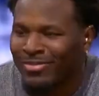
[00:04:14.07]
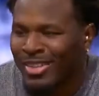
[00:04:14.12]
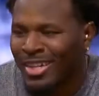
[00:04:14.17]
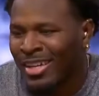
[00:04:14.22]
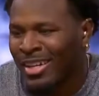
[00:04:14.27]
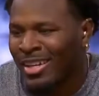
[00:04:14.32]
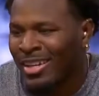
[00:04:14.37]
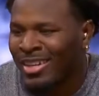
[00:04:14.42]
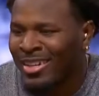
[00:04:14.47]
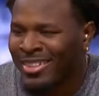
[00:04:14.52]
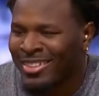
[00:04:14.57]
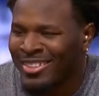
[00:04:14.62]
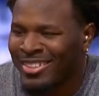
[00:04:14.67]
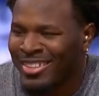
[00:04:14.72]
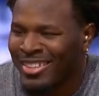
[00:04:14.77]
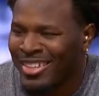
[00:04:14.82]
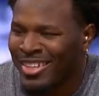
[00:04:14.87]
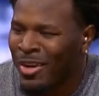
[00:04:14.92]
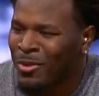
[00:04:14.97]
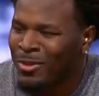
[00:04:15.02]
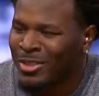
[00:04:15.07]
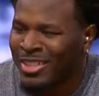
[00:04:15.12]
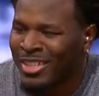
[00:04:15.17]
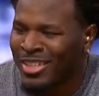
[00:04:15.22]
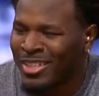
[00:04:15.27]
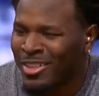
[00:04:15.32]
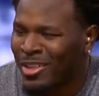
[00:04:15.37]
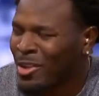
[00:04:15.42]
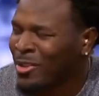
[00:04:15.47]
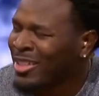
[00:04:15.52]
I would say
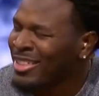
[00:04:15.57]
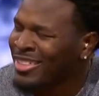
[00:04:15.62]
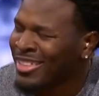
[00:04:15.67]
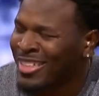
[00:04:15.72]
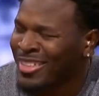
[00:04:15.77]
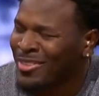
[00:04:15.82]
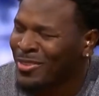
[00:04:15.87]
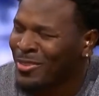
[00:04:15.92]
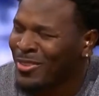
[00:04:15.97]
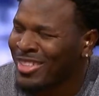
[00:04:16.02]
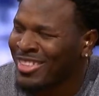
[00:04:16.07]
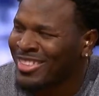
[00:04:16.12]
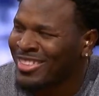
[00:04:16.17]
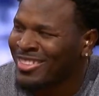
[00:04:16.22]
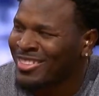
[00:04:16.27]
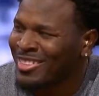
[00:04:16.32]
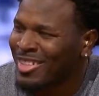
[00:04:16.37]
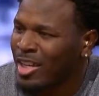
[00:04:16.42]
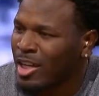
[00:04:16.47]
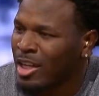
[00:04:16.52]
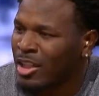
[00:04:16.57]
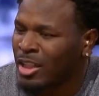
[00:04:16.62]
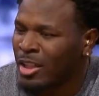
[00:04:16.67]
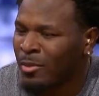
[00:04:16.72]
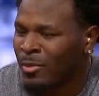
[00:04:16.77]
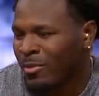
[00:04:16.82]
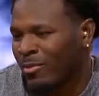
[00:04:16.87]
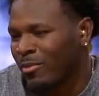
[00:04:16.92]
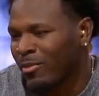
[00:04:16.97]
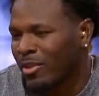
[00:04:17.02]
no, that's not the reason.
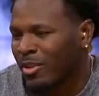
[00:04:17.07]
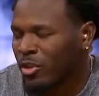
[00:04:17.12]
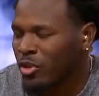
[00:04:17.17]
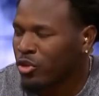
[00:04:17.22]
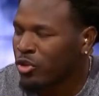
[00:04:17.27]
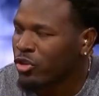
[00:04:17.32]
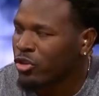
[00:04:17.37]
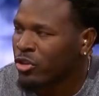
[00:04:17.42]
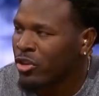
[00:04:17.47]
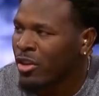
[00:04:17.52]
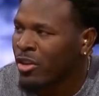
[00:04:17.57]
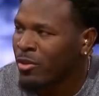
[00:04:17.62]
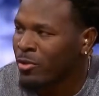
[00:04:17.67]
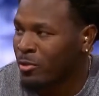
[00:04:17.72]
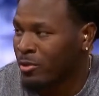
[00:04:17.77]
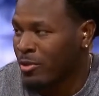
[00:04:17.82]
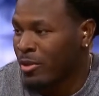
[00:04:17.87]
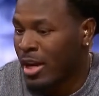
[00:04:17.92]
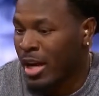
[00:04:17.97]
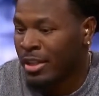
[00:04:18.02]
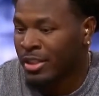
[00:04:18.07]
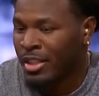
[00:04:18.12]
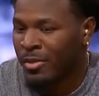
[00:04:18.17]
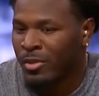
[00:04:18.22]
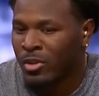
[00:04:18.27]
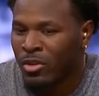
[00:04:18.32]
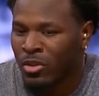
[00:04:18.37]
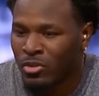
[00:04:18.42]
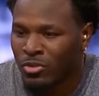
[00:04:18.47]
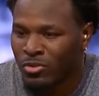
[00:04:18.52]
Because Chris Richard, our DB
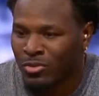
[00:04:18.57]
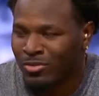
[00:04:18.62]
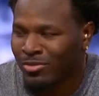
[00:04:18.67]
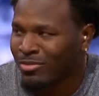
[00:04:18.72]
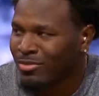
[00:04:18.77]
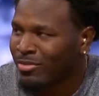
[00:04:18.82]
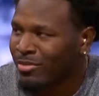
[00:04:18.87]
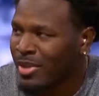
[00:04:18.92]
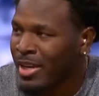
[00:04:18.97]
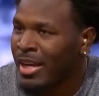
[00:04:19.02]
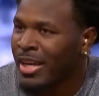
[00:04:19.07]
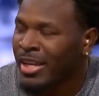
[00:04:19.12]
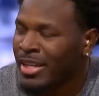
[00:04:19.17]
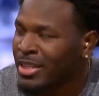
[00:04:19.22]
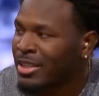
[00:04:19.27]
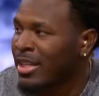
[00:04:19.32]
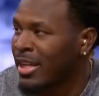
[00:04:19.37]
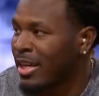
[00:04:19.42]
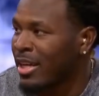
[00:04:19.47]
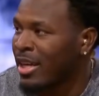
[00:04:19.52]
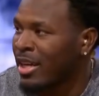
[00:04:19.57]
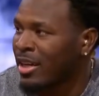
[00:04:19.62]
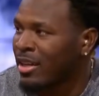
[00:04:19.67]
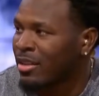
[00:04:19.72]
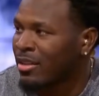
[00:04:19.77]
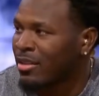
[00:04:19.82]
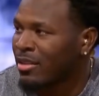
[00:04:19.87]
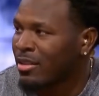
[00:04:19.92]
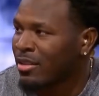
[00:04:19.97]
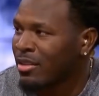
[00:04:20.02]
coach, and he's that guy.
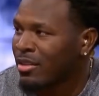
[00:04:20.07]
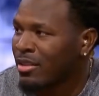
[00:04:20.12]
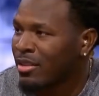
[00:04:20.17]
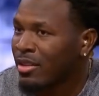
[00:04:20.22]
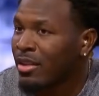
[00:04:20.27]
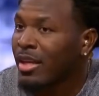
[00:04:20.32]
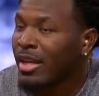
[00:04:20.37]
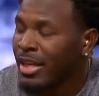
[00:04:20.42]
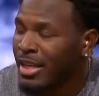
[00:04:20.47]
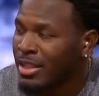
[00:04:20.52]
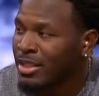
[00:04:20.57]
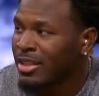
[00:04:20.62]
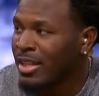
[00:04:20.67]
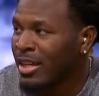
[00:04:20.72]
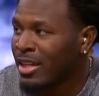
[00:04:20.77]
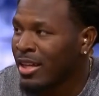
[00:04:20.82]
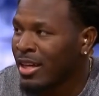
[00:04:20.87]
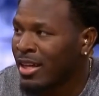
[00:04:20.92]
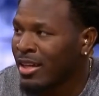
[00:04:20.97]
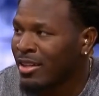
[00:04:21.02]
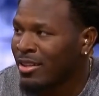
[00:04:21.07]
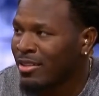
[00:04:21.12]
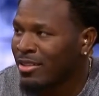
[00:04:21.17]
He's that guy